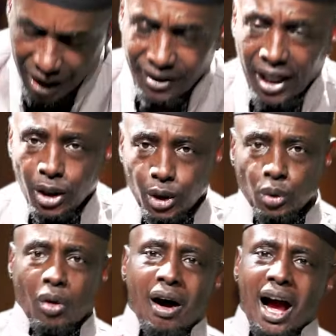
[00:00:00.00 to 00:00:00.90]
that you
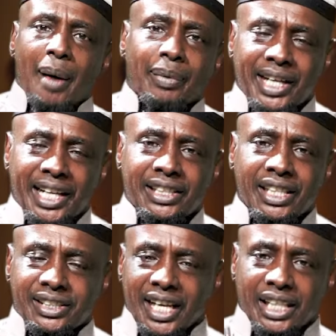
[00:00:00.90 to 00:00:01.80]
are obligated to
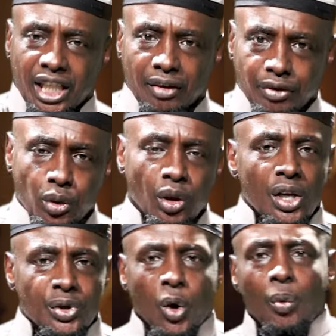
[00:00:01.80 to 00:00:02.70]
take care of you.
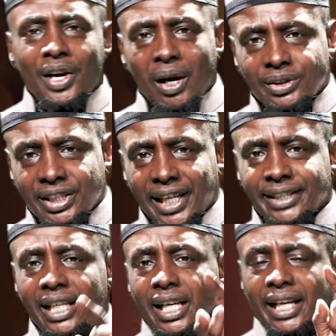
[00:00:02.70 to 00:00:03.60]
No one else
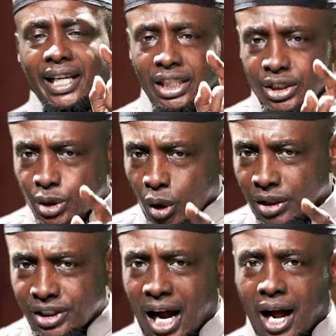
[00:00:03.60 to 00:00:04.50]
is. It is your
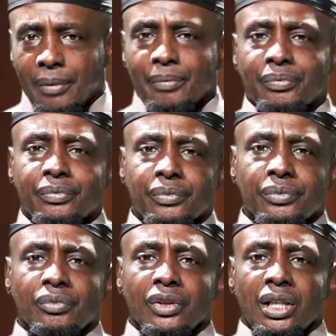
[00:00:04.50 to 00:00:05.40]
job.
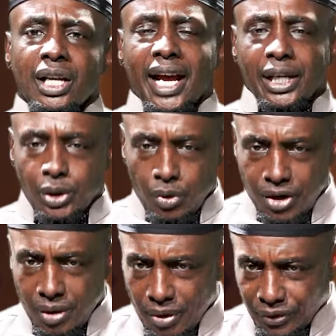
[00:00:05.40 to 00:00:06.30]
And during
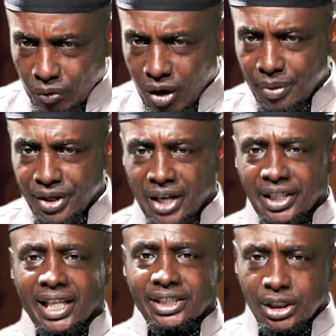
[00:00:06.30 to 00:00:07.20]
the month of Ramadan,
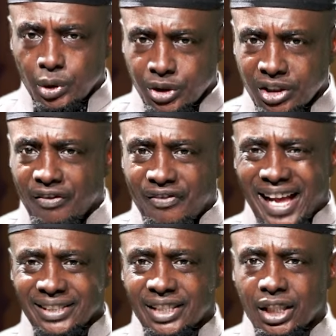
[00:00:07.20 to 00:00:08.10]
the institution of
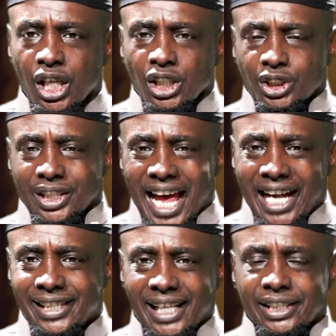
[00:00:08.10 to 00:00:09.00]
fasting should
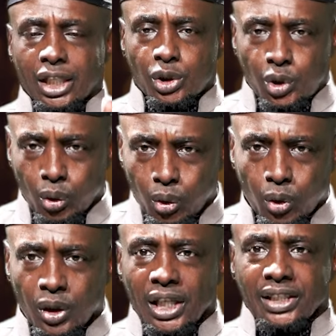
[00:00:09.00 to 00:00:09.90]
act as a
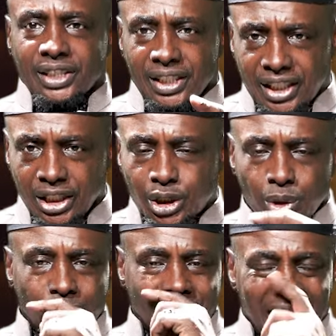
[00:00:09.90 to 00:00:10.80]
tool to get you
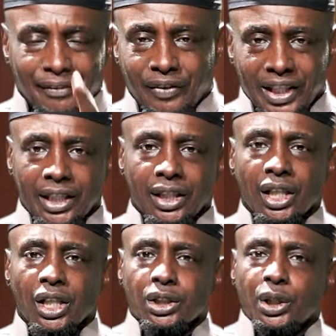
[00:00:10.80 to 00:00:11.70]
safely
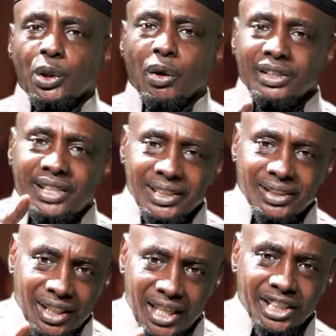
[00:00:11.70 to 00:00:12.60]
to your
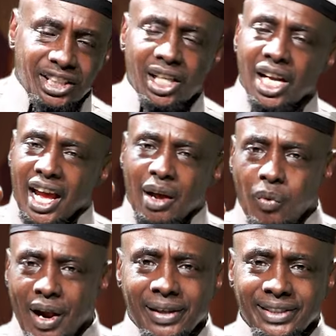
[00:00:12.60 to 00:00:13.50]
destination. And
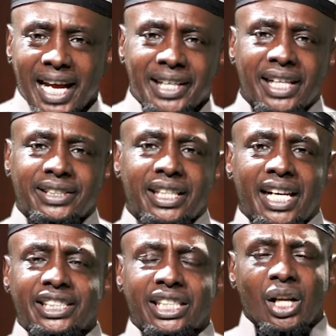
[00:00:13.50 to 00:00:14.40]
where is that
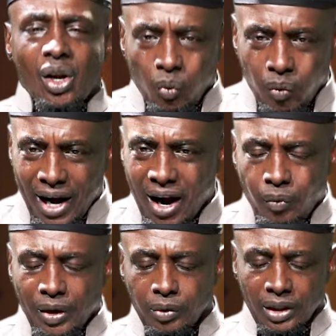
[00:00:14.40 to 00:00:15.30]
destination? Where are
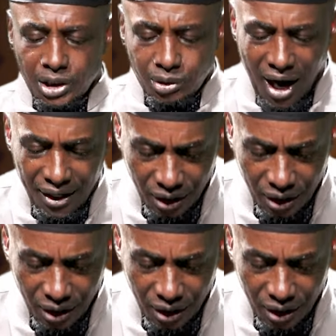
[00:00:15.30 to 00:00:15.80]
we really trying to